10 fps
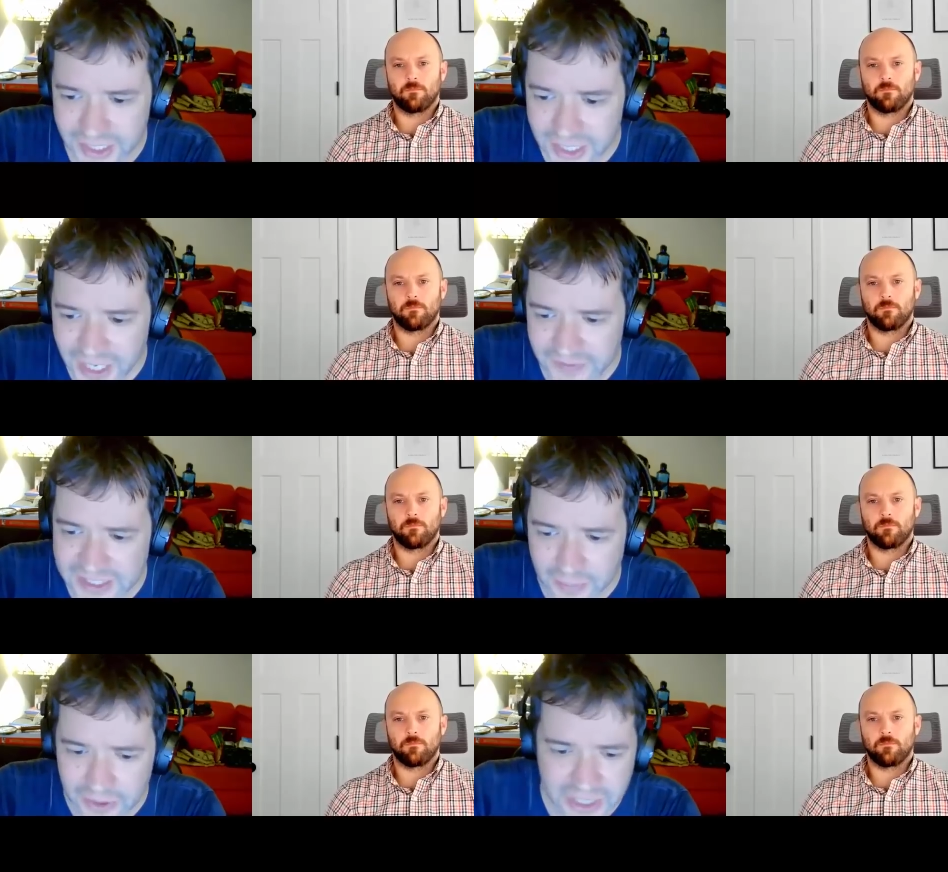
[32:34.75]
Speaker 1: If it's
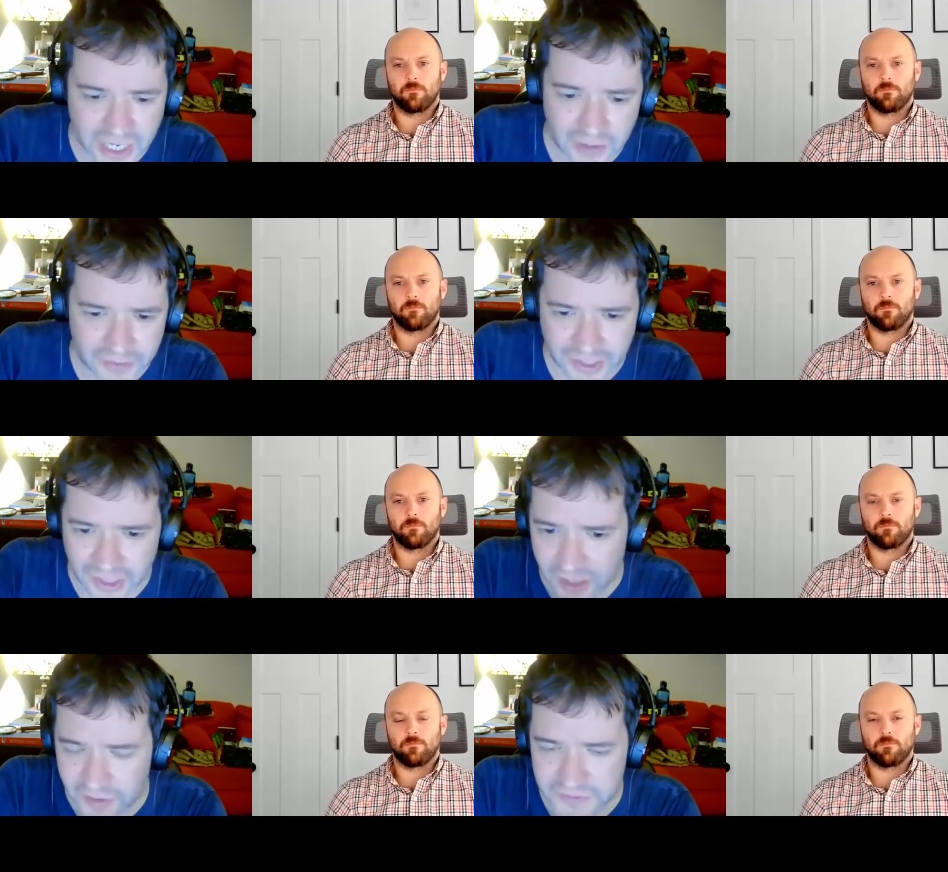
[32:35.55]
about covering a
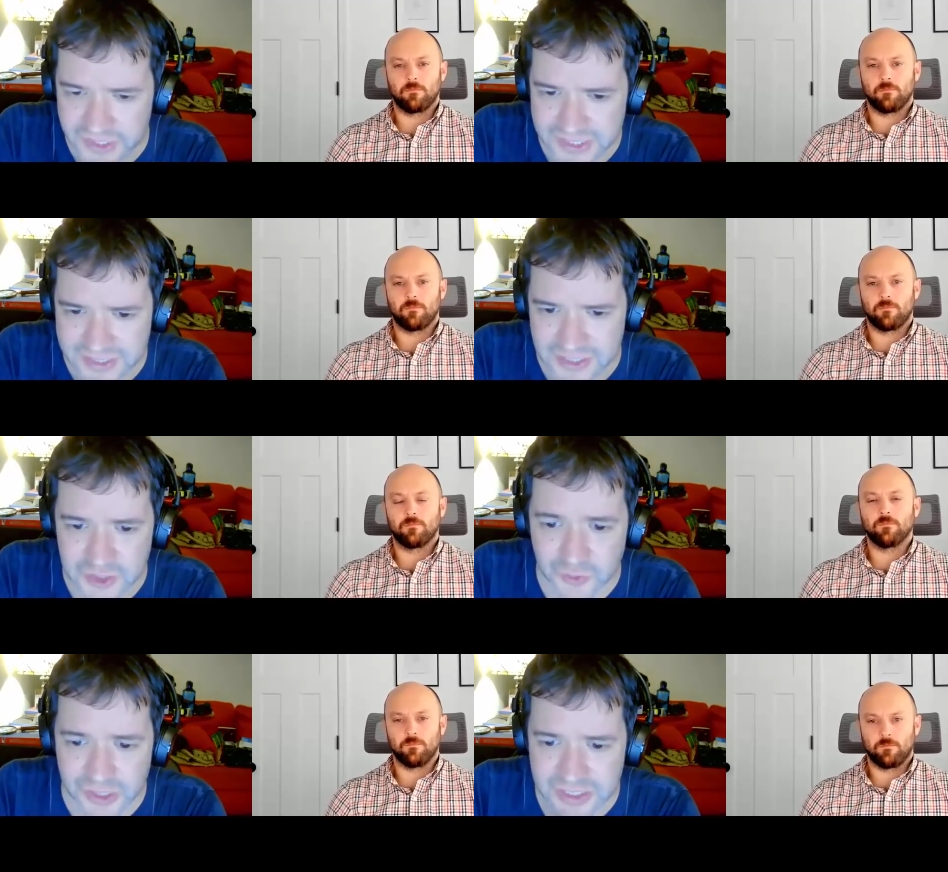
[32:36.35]
lot of distance, you
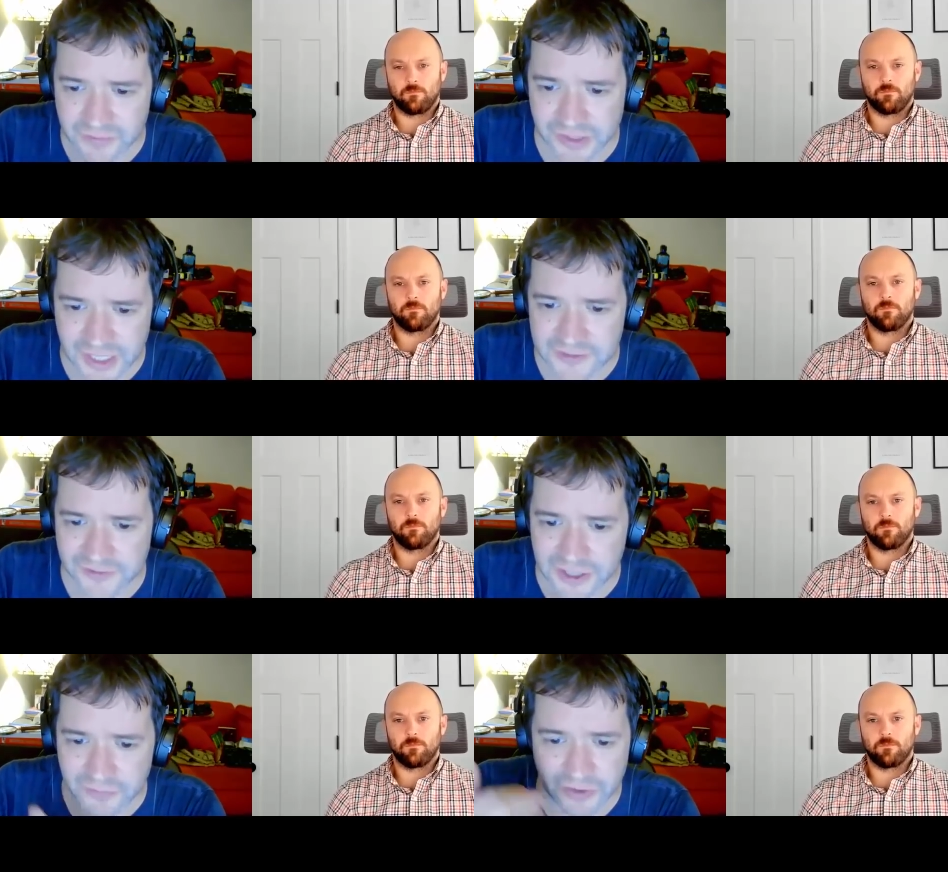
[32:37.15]
want something that's very,
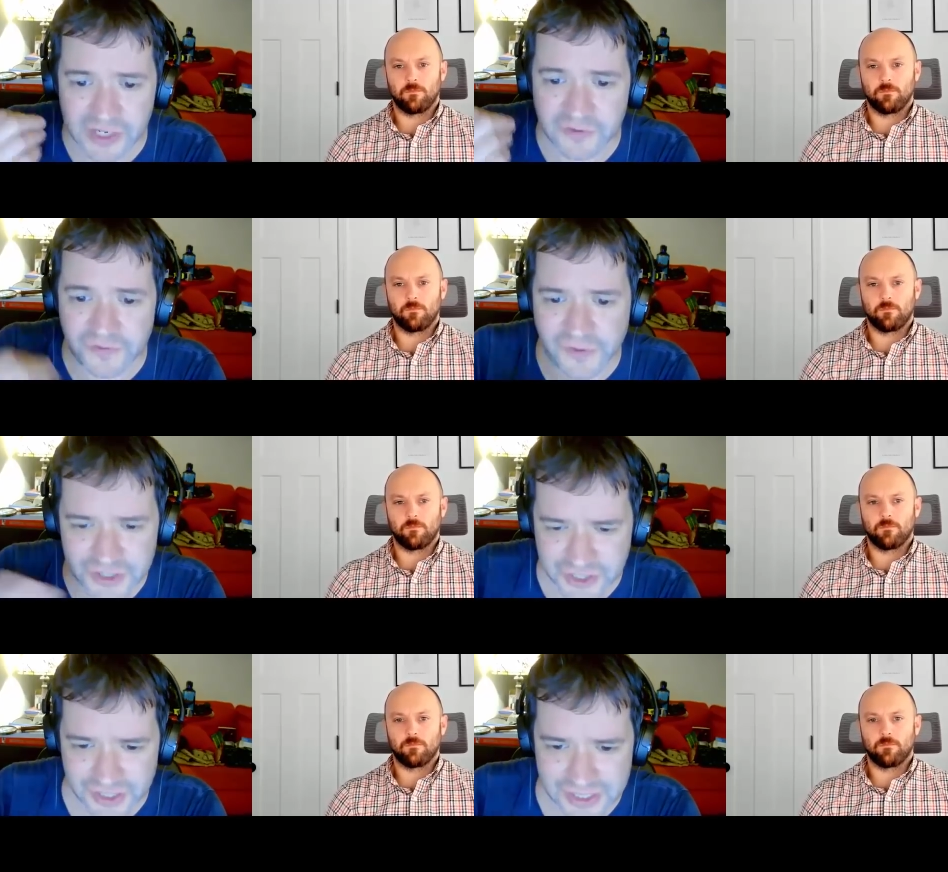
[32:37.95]
very
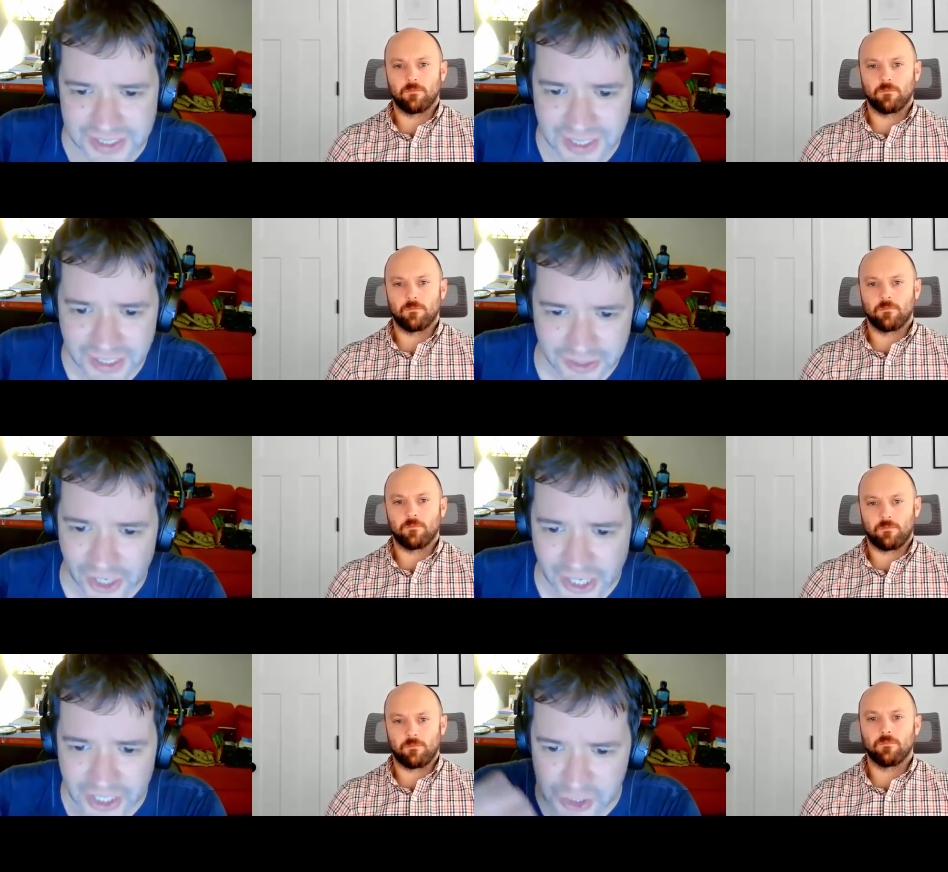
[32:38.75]
efficient, not a
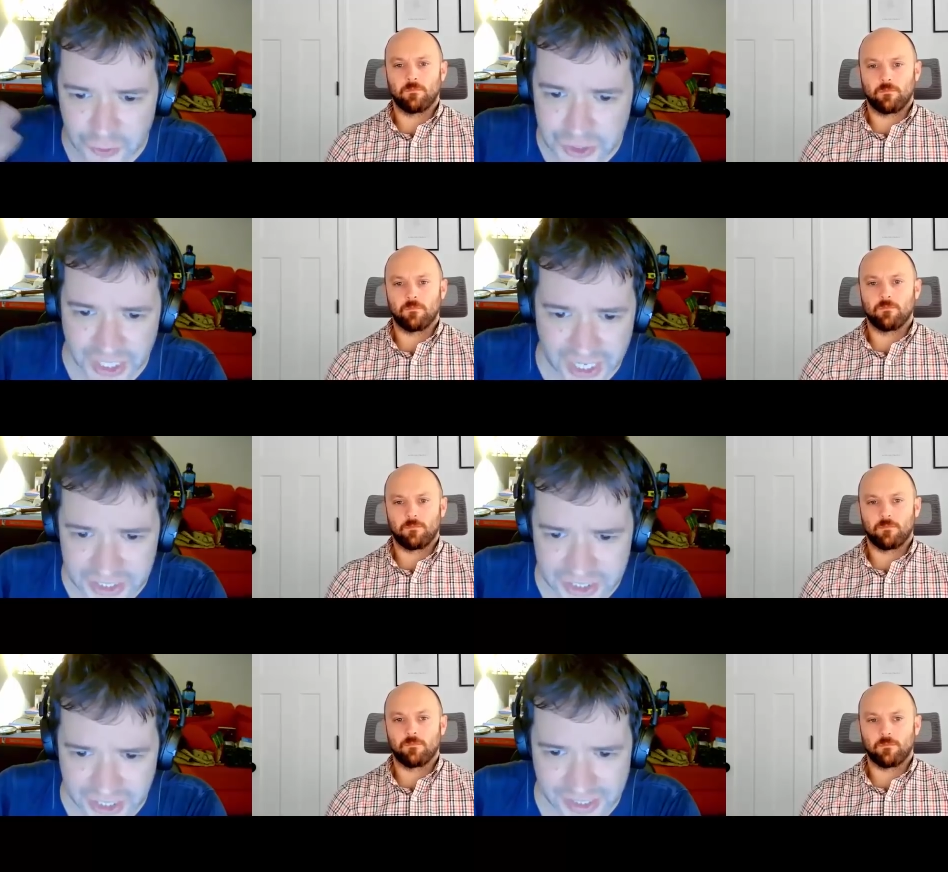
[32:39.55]
huge
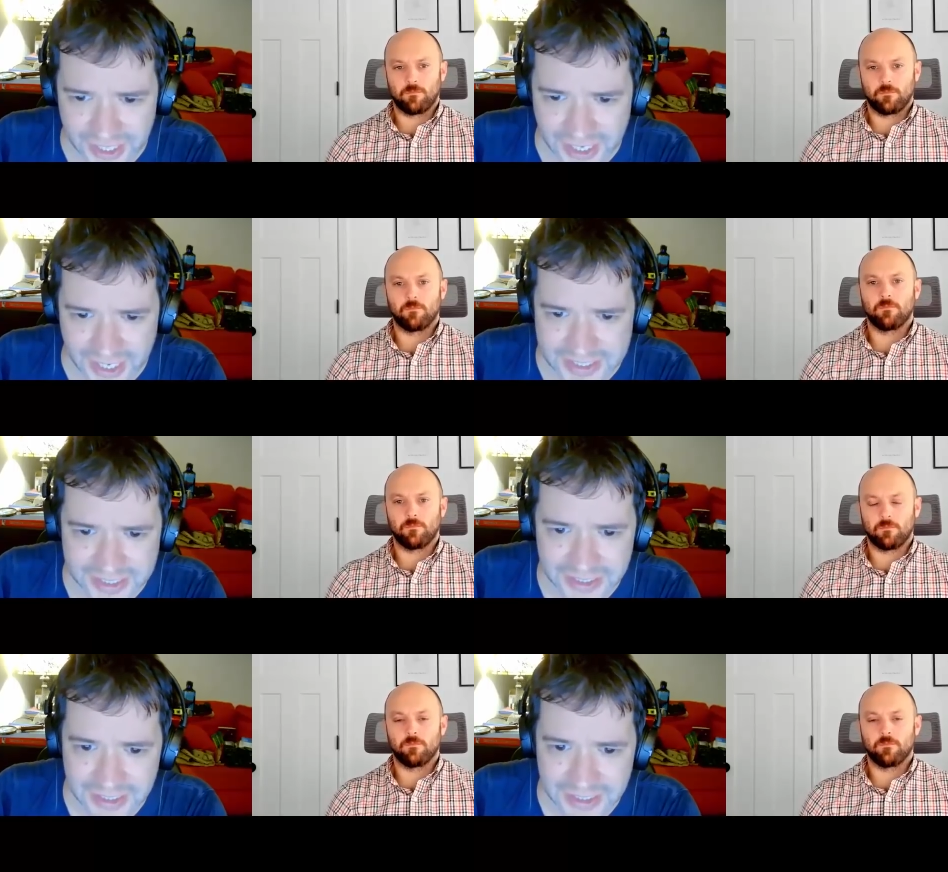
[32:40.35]
engine that has